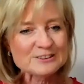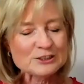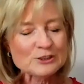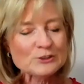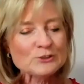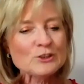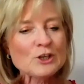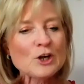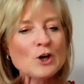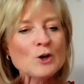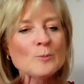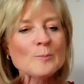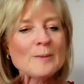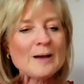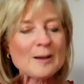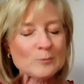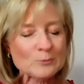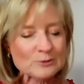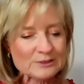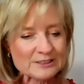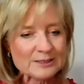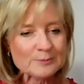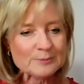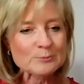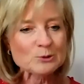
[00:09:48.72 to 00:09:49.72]
So goal
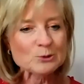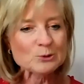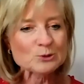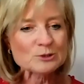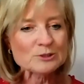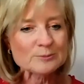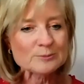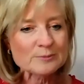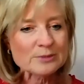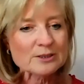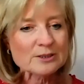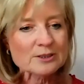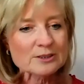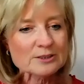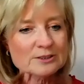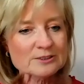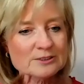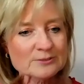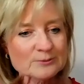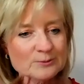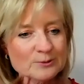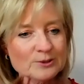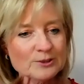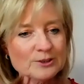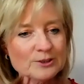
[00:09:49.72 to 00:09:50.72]
map was an important part
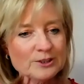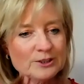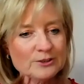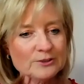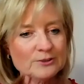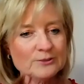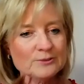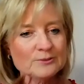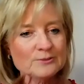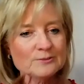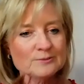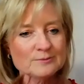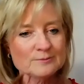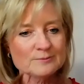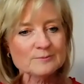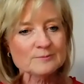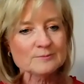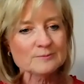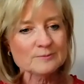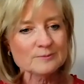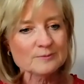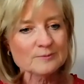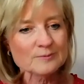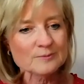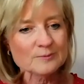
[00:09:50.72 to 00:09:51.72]
of what you,
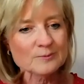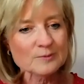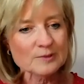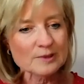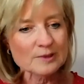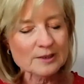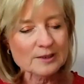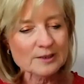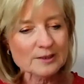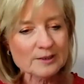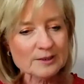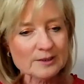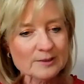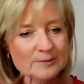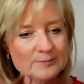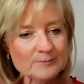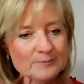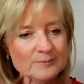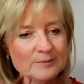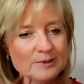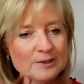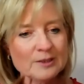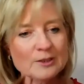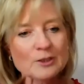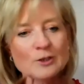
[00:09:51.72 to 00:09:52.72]

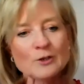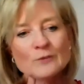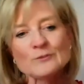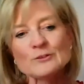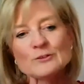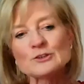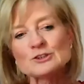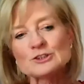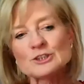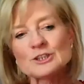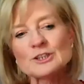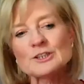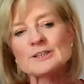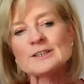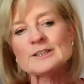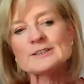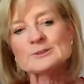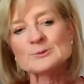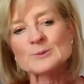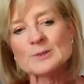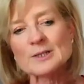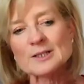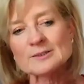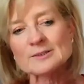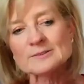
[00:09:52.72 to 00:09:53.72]
of your journey
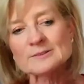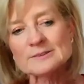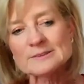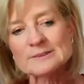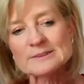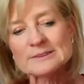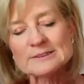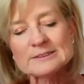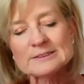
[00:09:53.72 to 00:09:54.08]
as well.